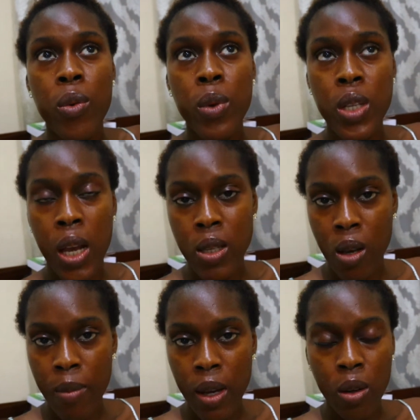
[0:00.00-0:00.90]
which has
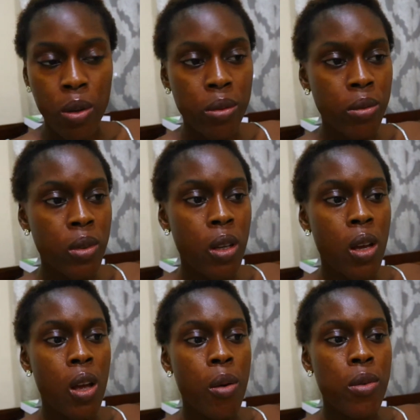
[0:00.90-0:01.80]
come and gone.
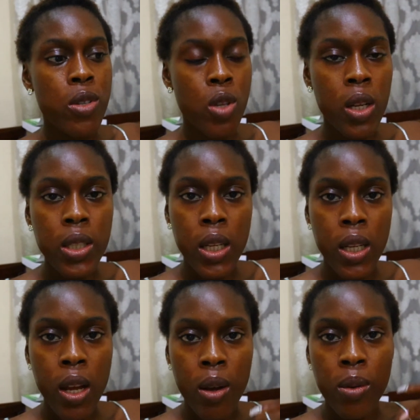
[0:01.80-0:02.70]
Sunday
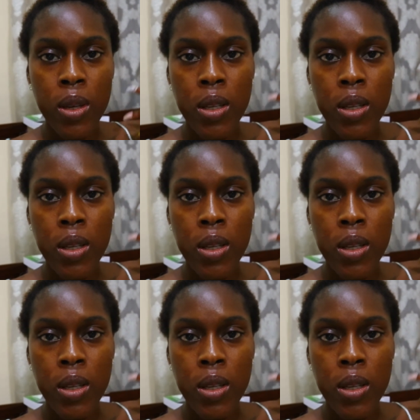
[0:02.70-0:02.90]
now